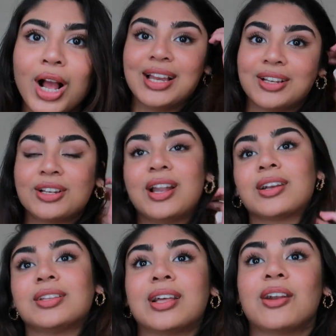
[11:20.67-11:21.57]
I could
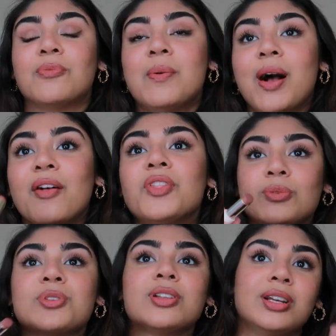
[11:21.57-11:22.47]
not get that out of my mouth.
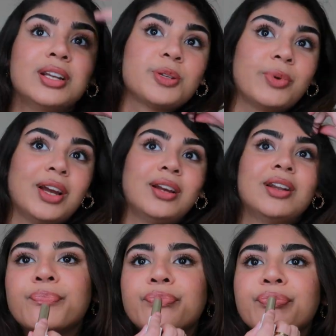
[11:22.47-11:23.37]
From Selena's brand.